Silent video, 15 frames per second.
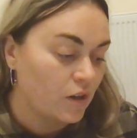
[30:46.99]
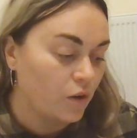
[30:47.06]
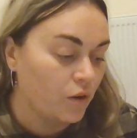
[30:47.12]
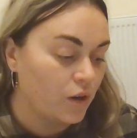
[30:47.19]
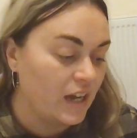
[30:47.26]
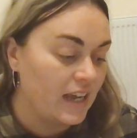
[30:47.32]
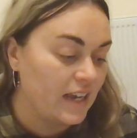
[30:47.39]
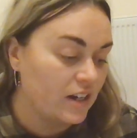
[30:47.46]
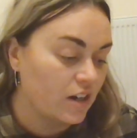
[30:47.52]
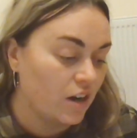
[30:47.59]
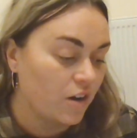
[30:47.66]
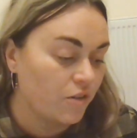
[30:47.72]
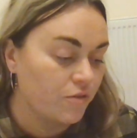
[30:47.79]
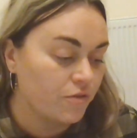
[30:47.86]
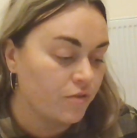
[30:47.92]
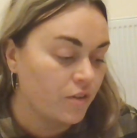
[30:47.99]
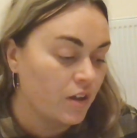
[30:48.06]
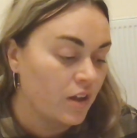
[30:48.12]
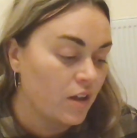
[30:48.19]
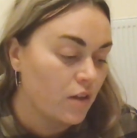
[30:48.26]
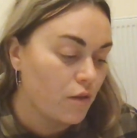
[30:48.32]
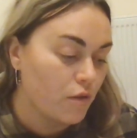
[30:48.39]
or hiccough,
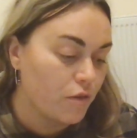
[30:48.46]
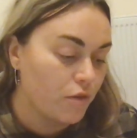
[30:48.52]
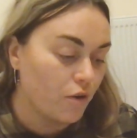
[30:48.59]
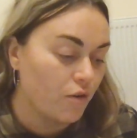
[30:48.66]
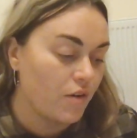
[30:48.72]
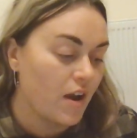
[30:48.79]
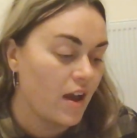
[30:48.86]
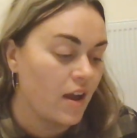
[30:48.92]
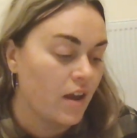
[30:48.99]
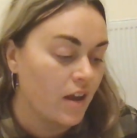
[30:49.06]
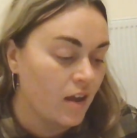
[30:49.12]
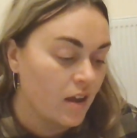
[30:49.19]
thorough,